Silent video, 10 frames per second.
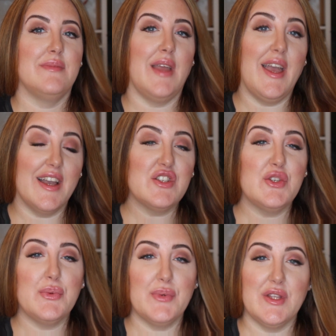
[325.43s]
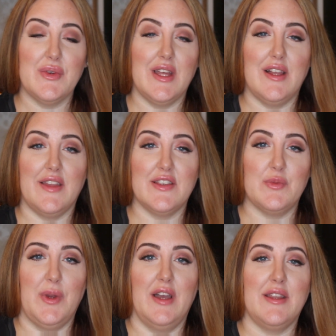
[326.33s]
I actually really like this
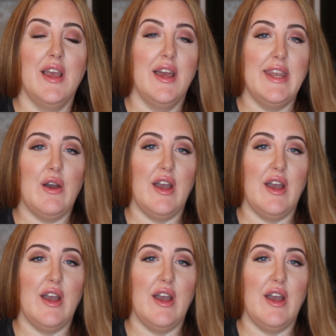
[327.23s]
brand. Now,